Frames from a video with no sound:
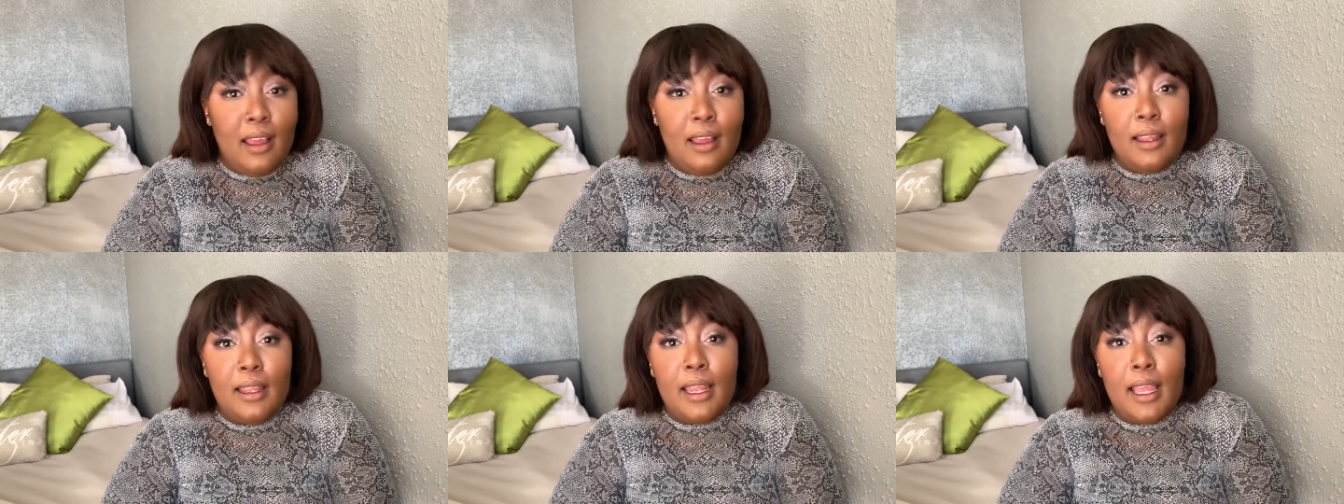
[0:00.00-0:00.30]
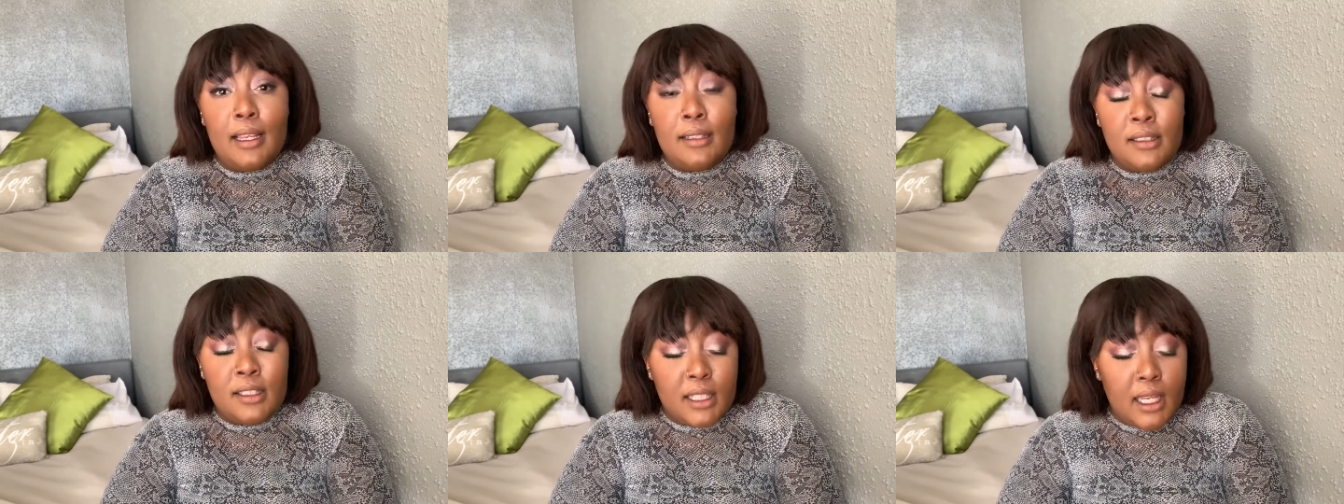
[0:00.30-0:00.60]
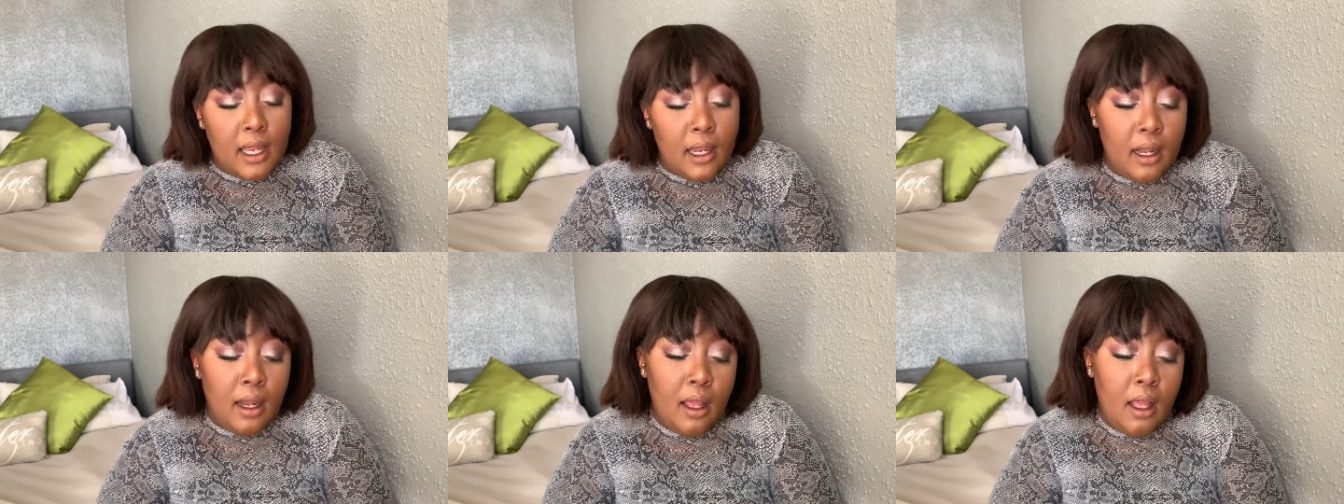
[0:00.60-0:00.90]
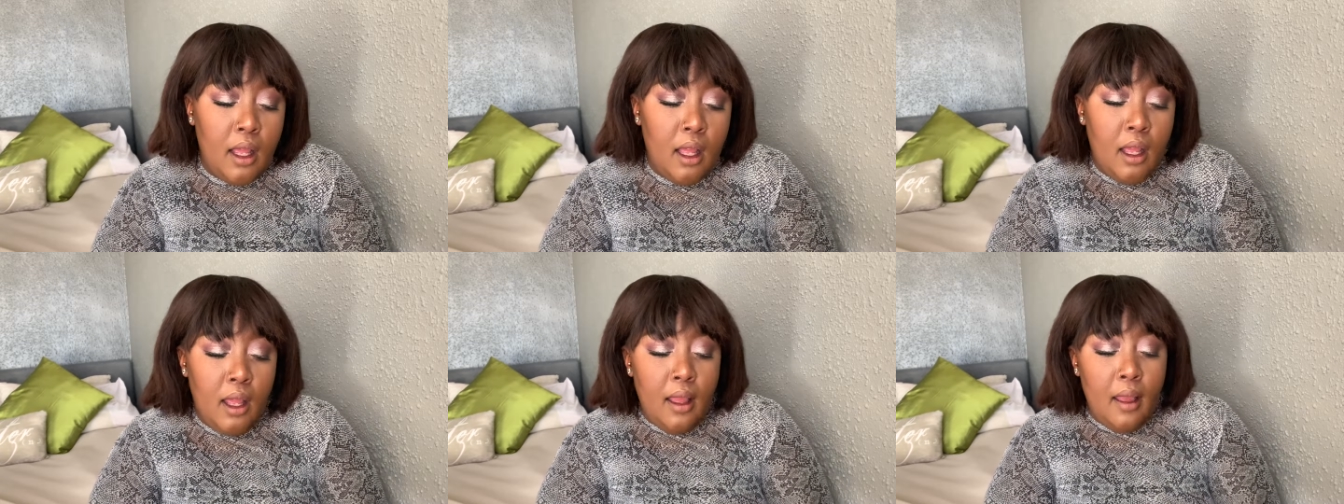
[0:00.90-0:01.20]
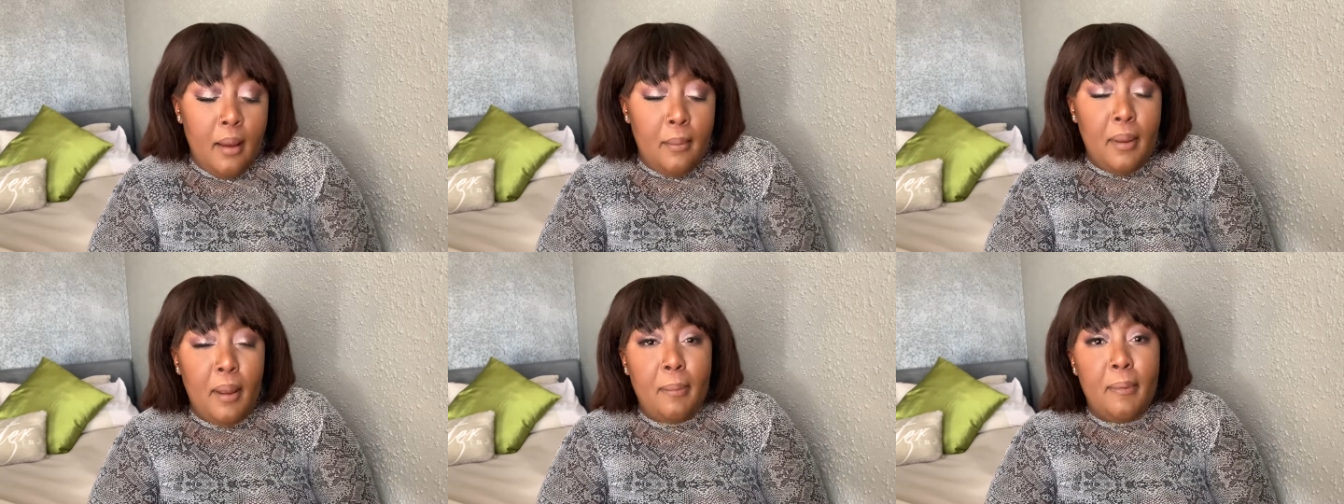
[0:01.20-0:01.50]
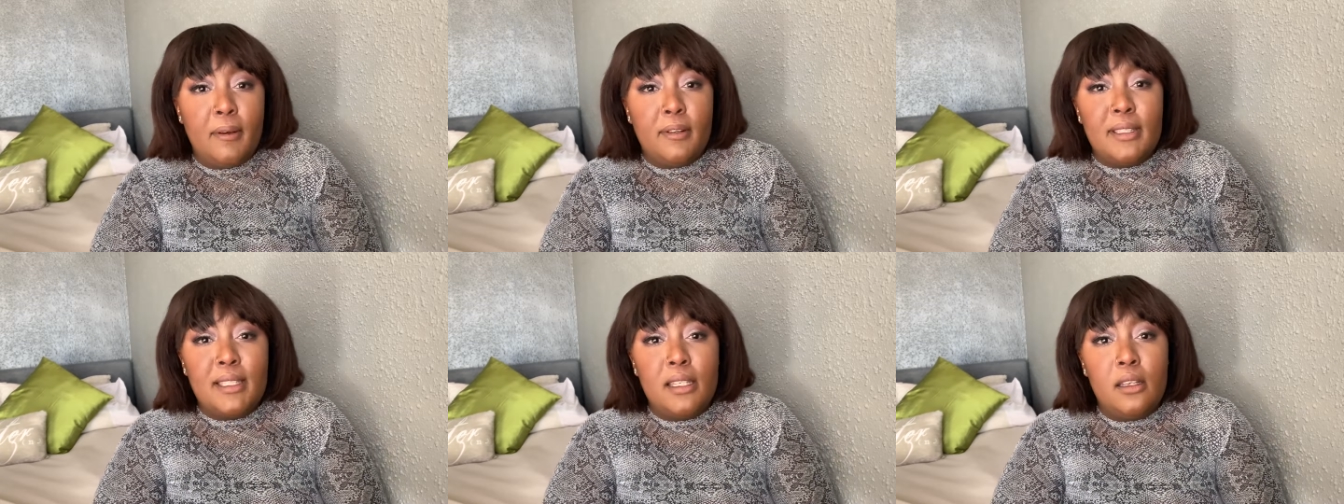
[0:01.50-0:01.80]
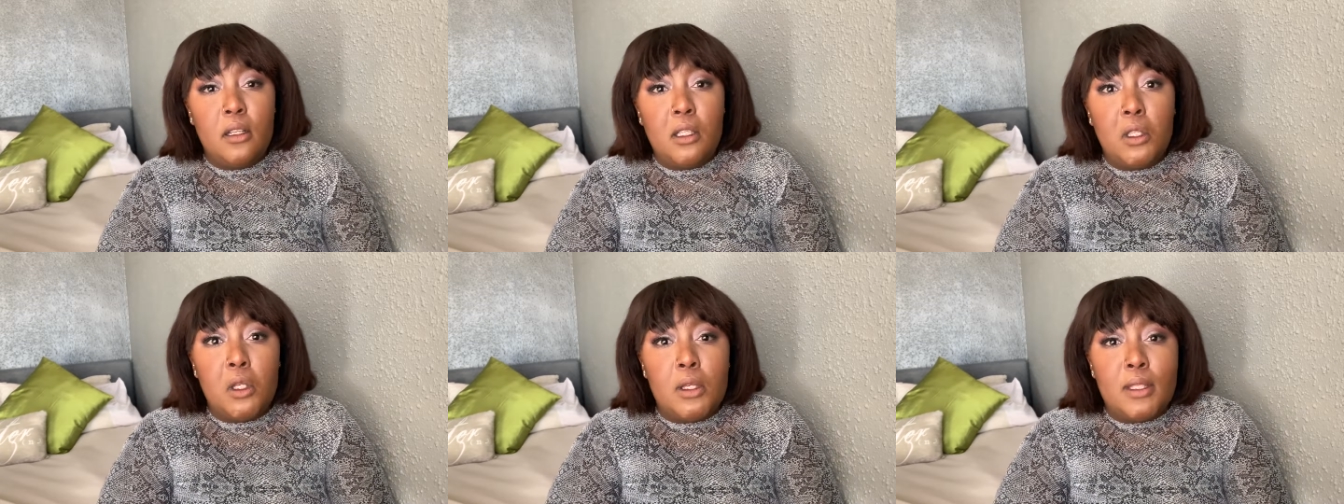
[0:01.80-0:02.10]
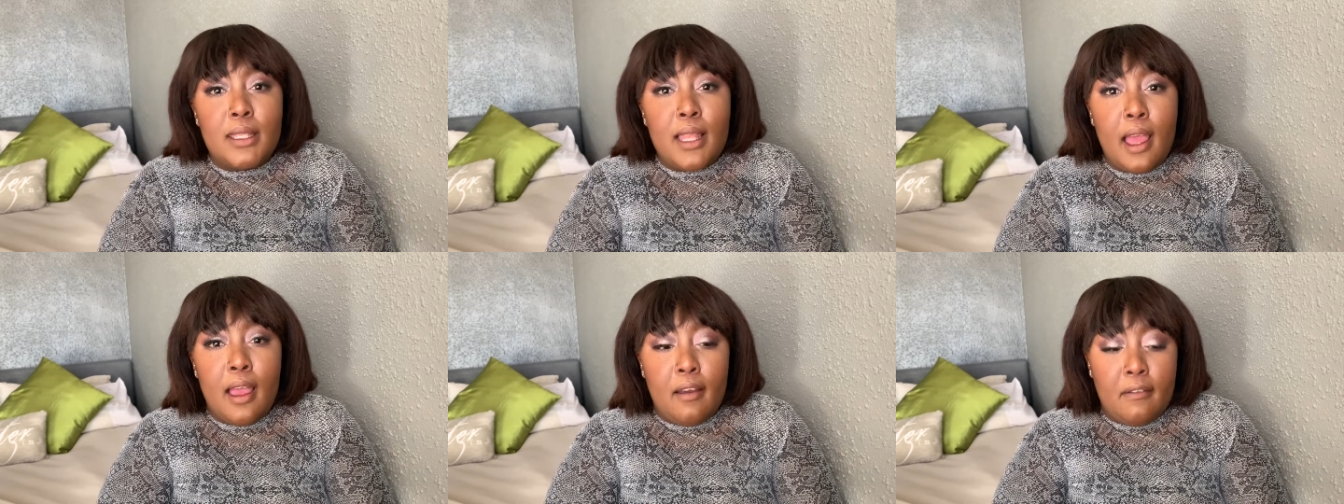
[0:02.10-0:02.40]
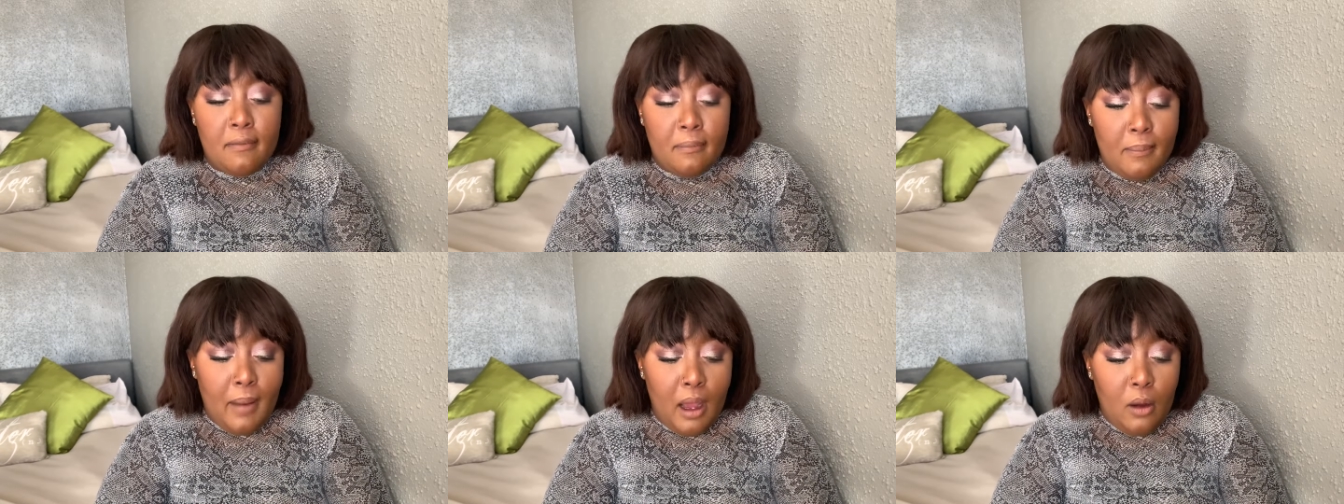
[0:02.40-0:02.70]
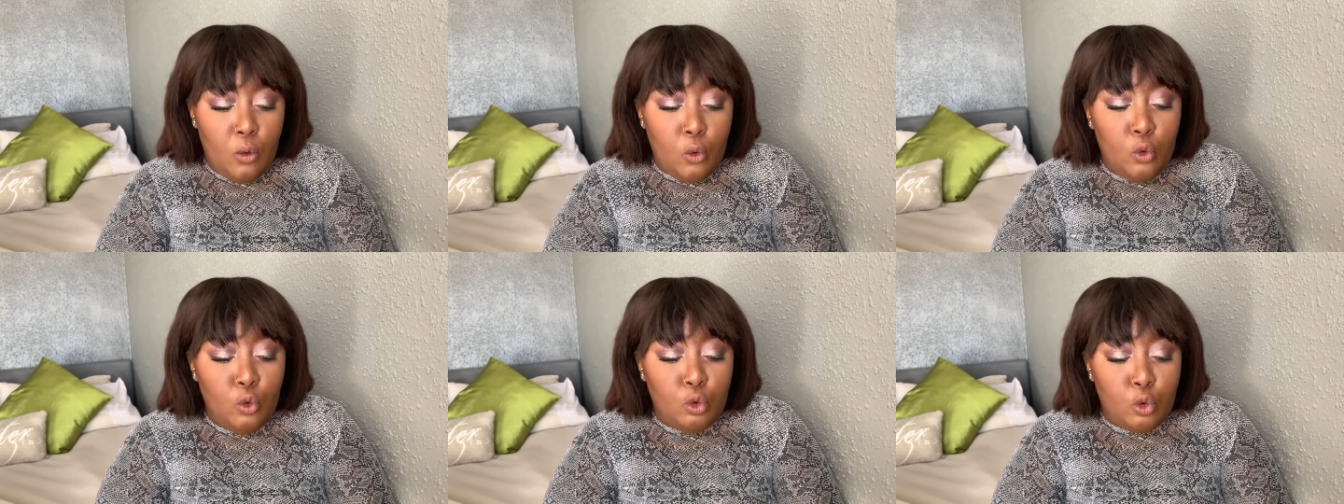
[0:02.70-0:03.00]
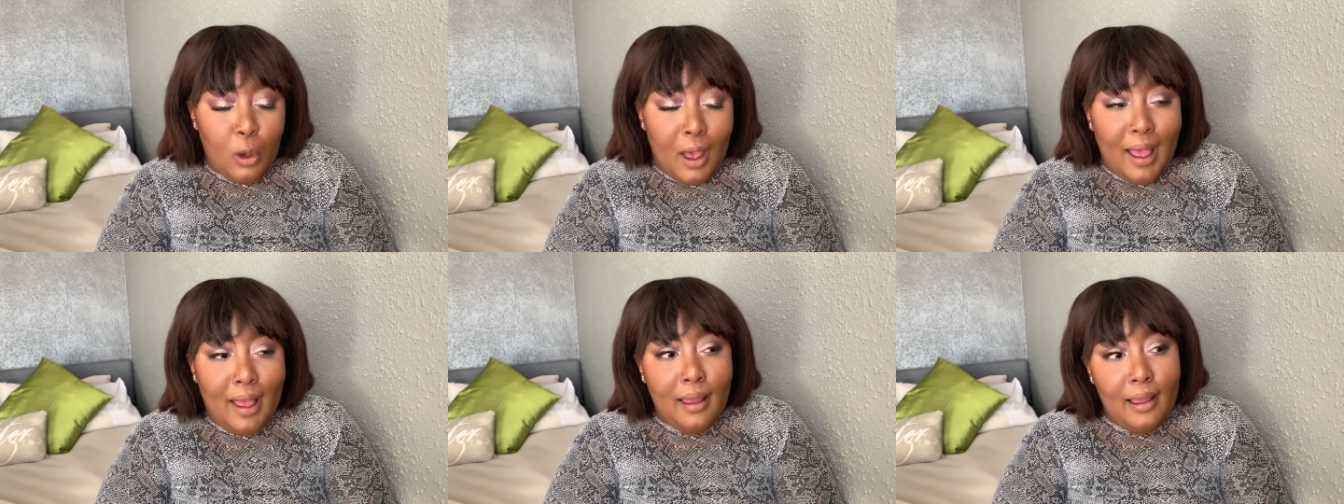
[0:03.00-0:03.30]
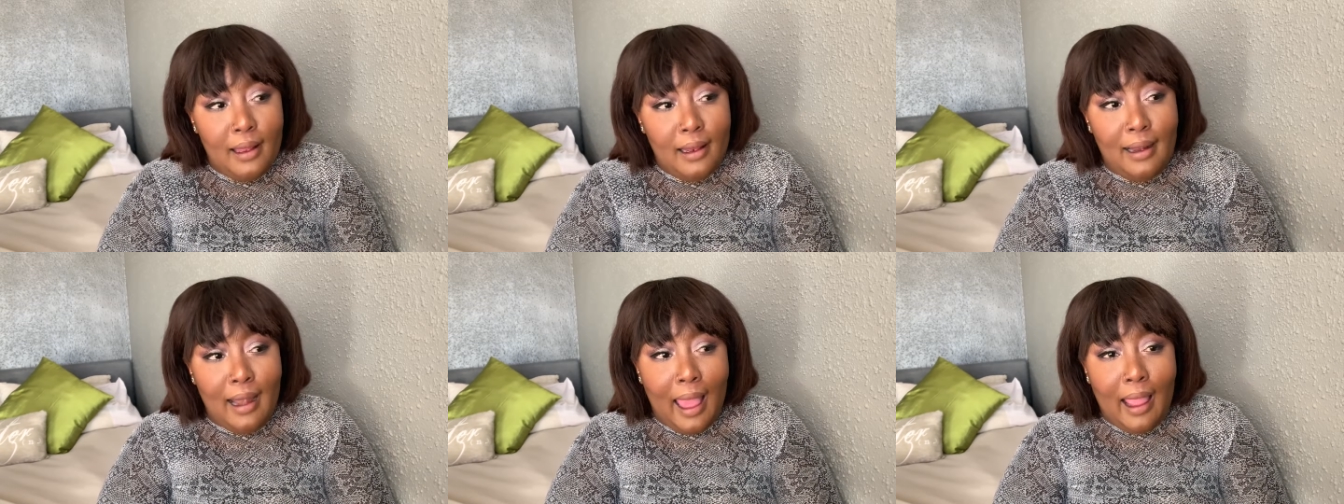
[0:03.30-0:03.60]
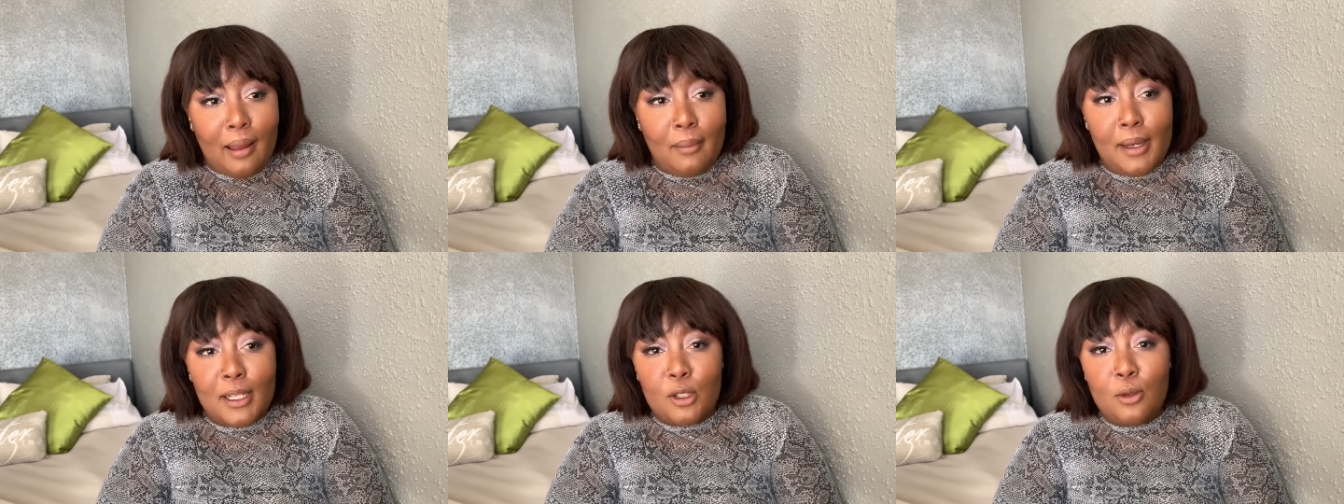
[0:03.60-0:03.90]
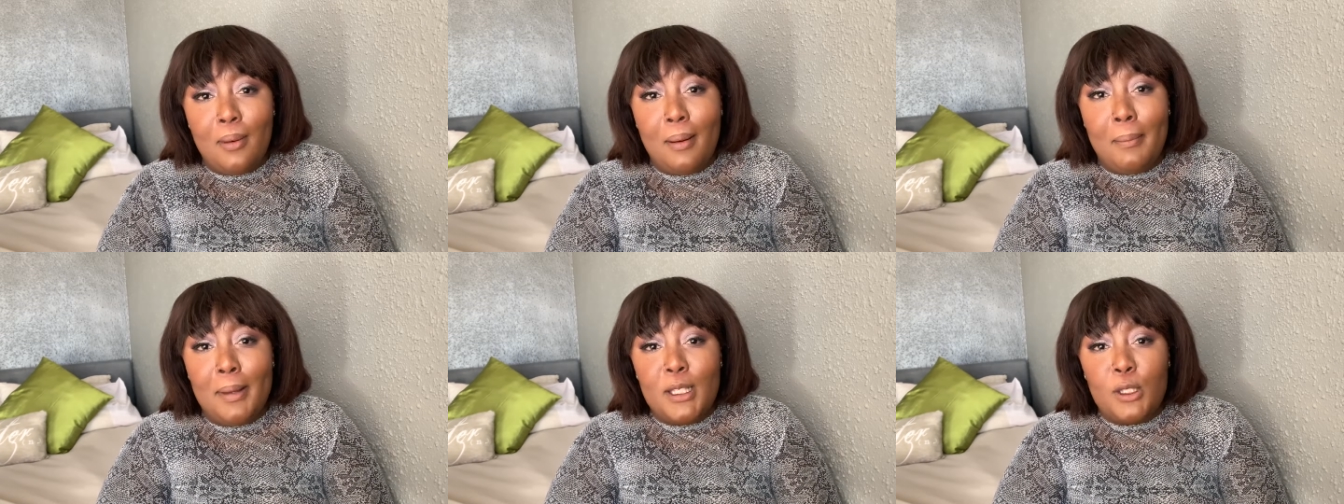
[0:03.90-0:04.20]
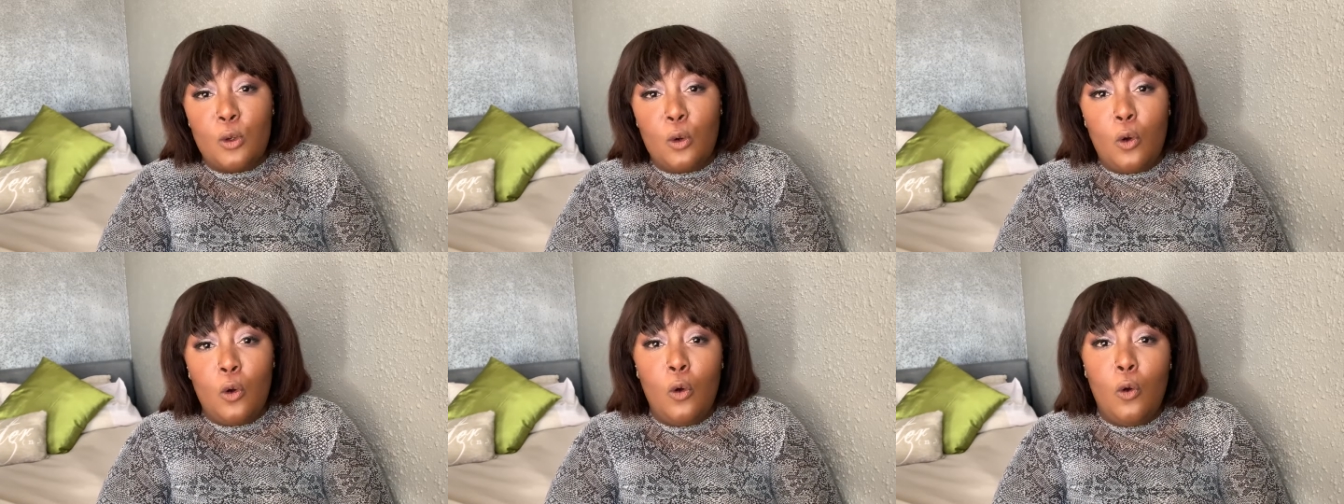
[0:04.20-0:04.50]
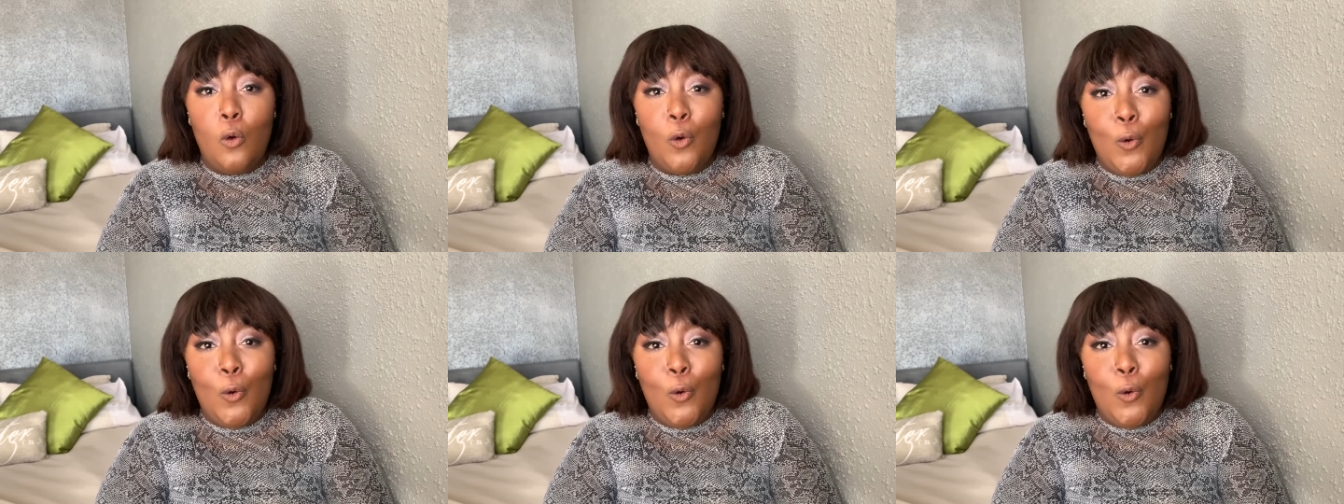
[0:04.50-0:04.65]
people steal your stuff bautswa like my mama's or